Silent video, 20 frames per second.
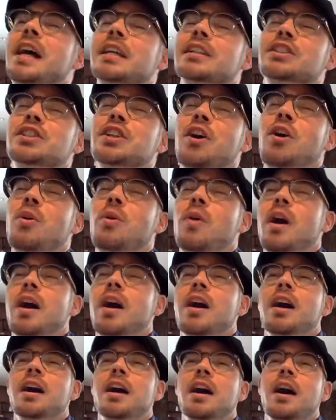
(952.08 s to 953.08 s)
so,
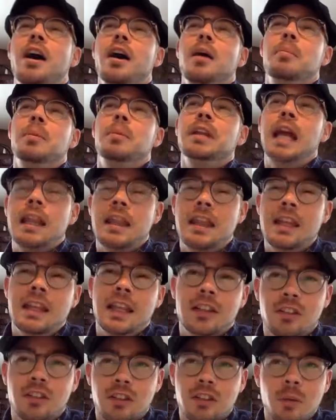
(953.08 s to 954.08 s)
but I think
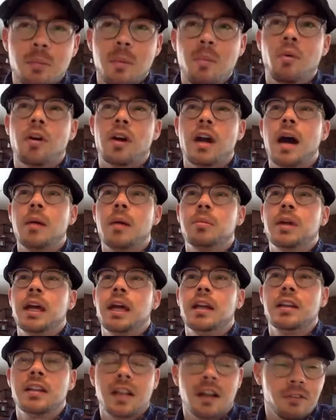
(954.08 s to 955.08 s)
that's a little bit more
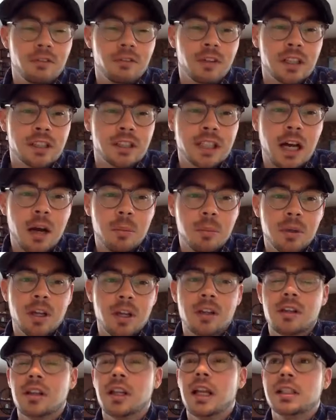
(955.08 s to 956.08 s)
complicated to kind of flesh out. But
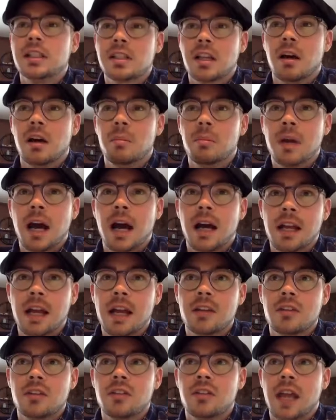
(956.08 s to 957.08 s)
nonetheless, Kant
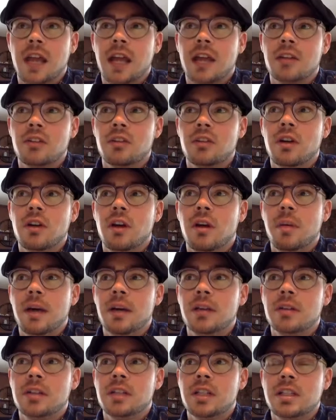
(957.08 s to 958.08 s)
has his answer
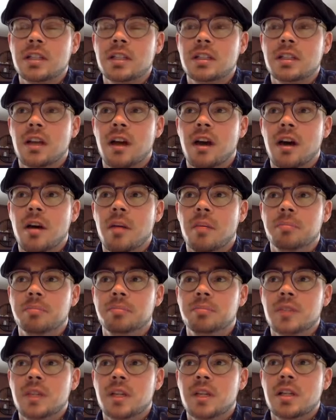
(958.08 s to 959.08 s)
about this.
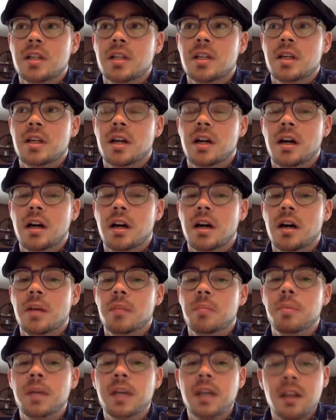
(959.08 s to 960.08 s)

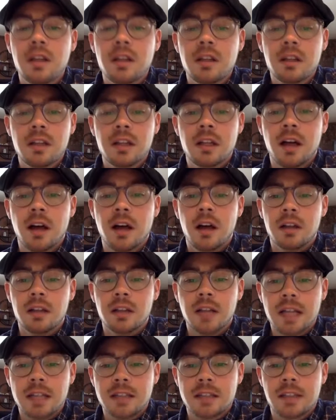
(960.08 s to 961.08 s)
But
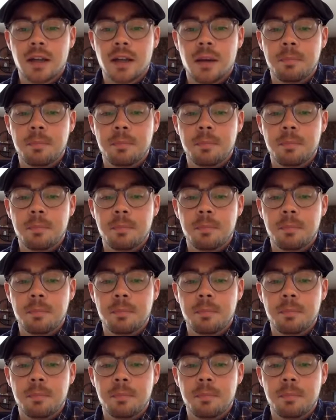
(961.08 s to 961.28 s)
nonetheless,